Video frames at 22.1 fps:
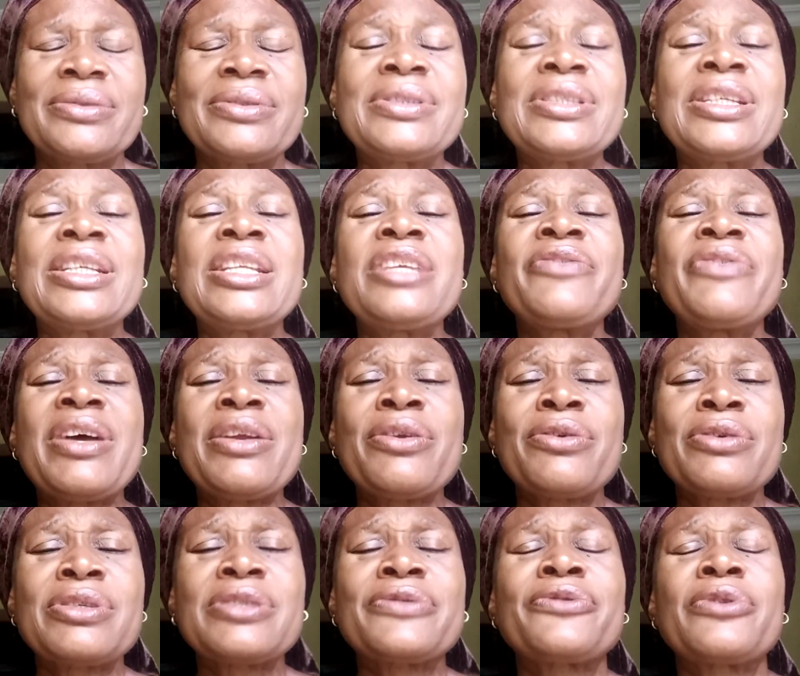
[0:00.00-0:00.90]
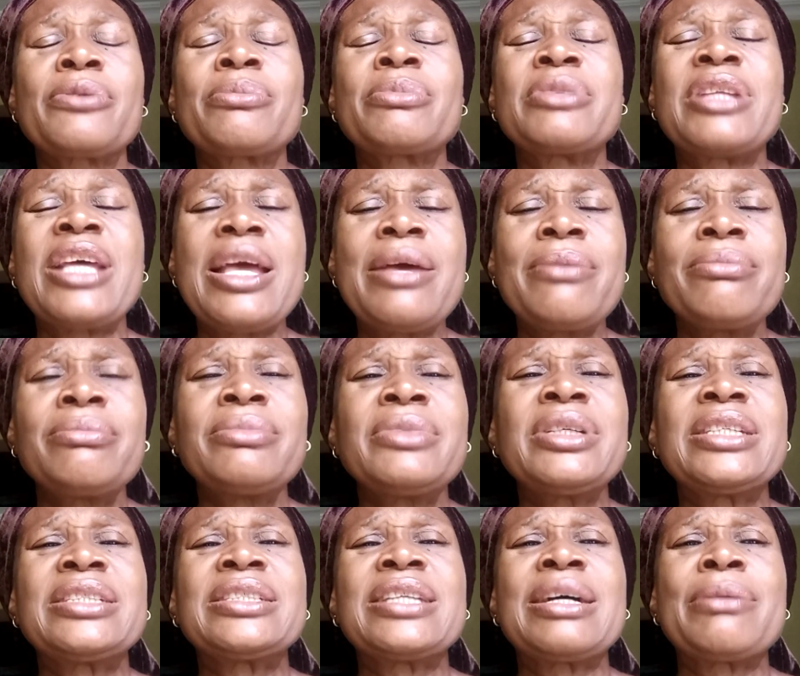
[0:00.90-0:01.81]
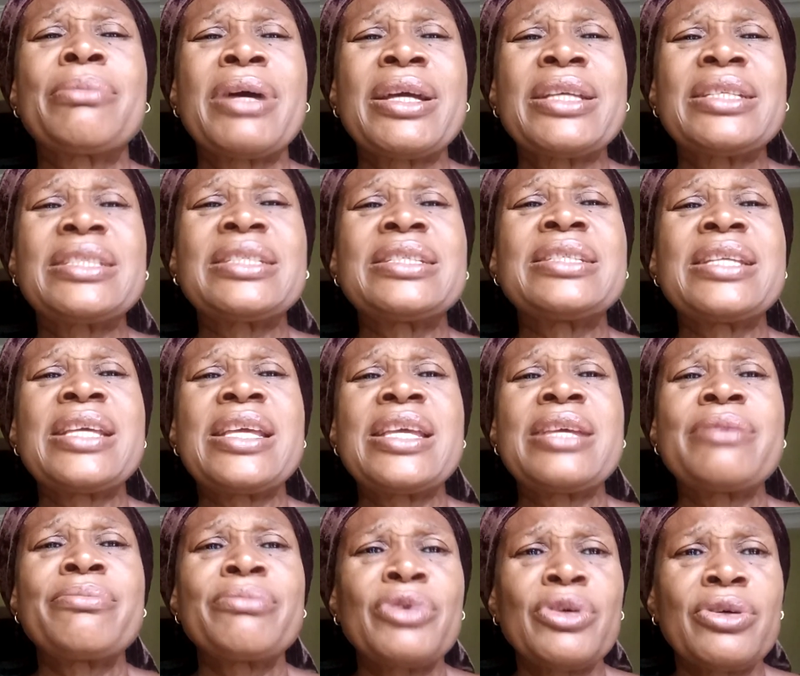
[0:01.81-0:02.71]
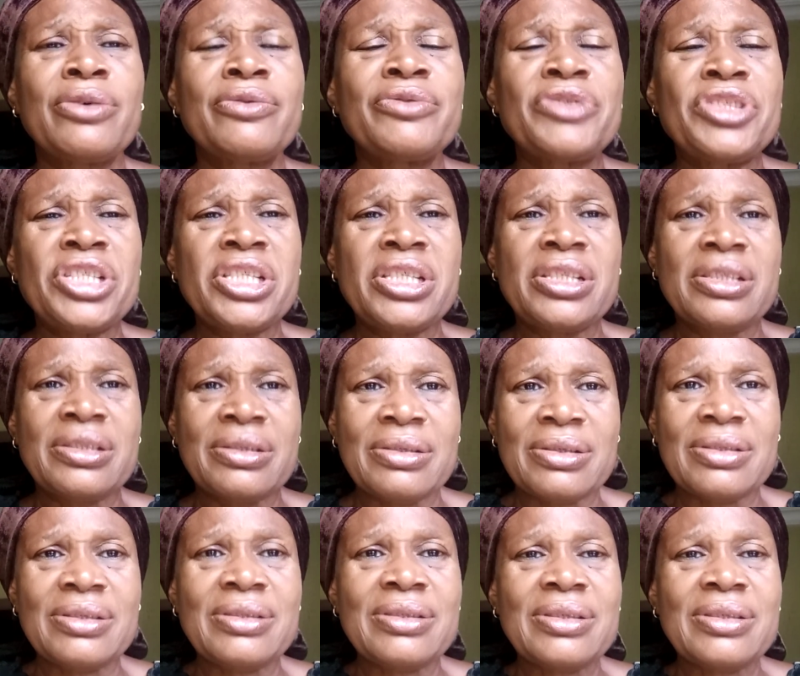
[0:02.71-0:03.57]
Deliver us from them in the mighty name of Jesus."